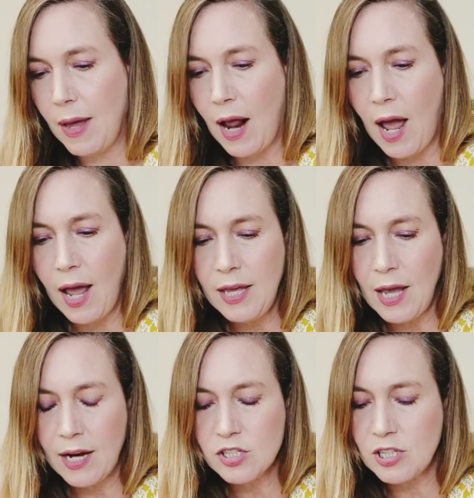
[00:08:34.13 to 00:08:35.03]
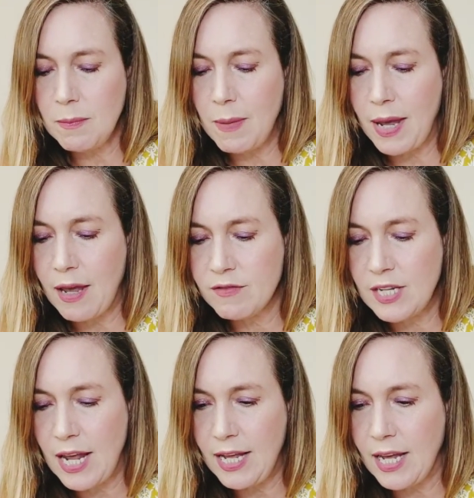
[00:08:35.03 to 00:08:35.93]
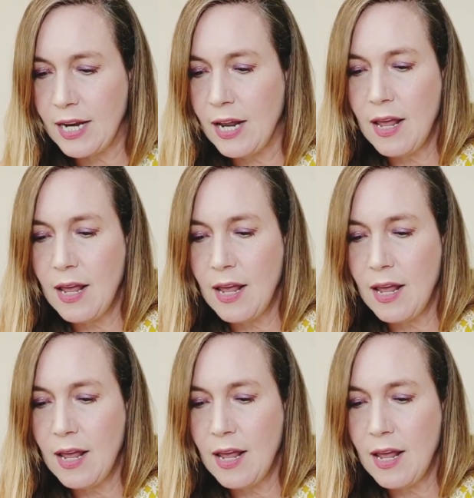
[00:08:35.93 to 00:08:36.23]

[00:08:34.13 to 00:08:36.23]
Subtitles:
And I actually may have taken